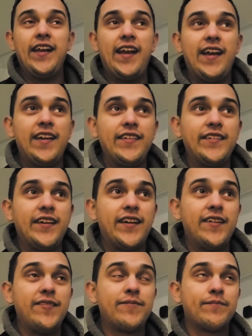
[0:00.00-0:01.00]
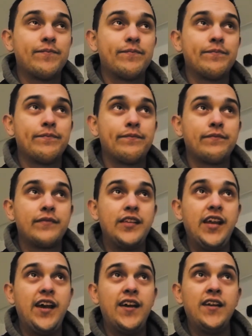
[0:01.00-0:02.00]
And
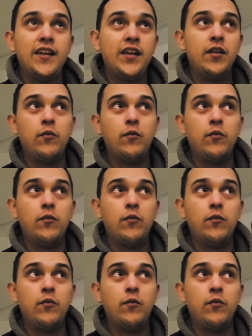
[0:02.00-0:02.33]
yeah,